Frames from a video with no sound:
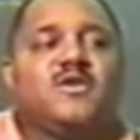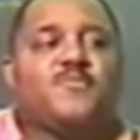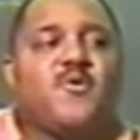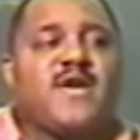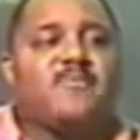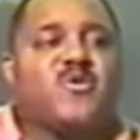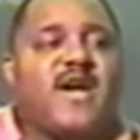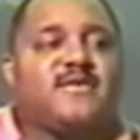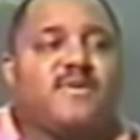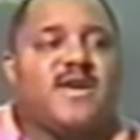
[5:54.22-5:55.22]
The point I'm
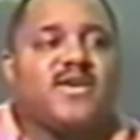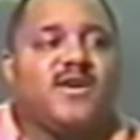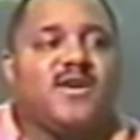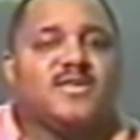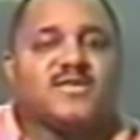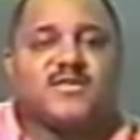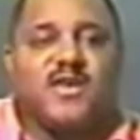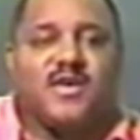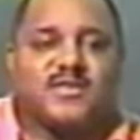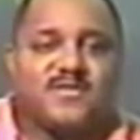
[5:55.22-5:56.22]
trying to make here
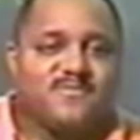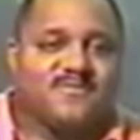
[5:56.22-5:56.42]
is this.